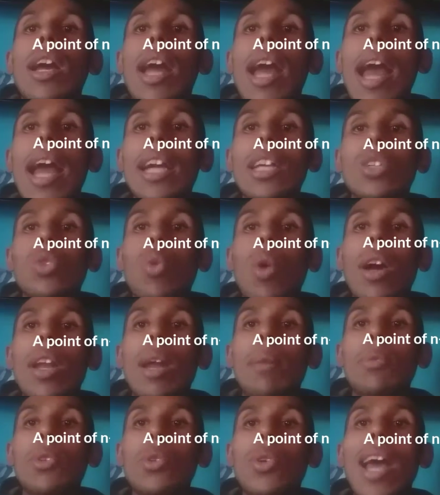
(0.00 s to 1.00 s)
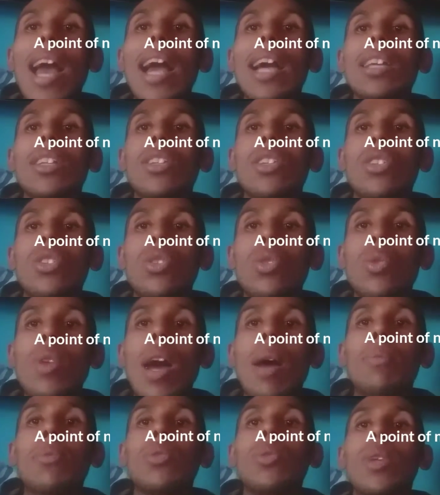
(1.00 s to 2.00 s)
up to x2
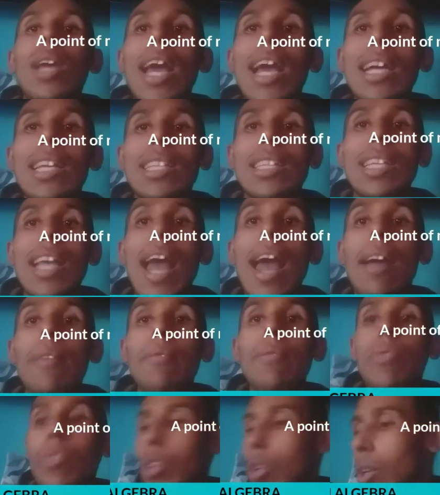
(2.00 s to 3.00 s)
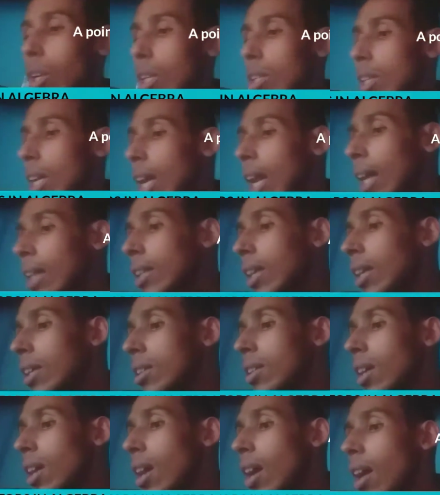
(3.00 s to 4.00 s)
up to xn, you can say like
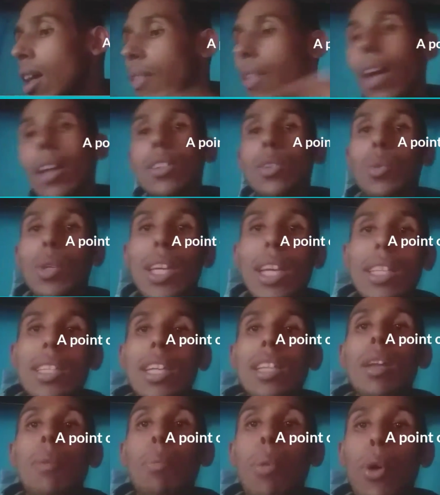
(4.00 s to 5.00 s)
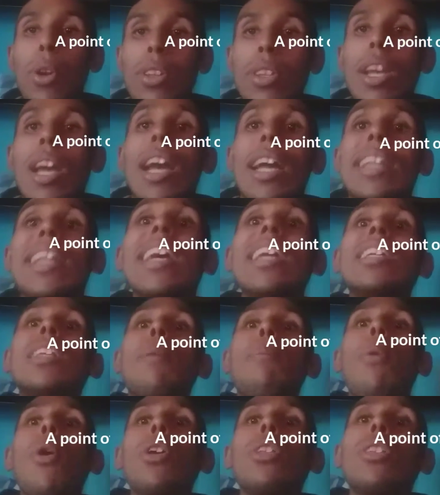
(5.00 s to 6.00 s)
this, that we can say the point. There is
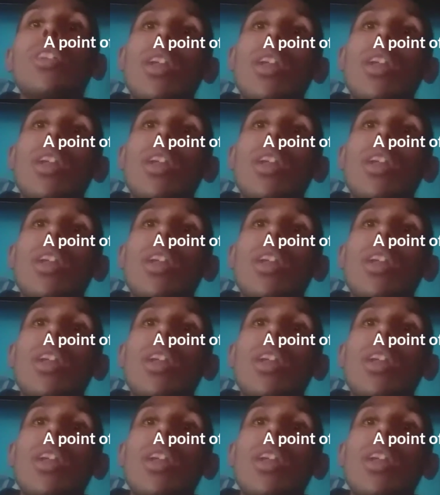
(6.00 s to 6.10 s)
a point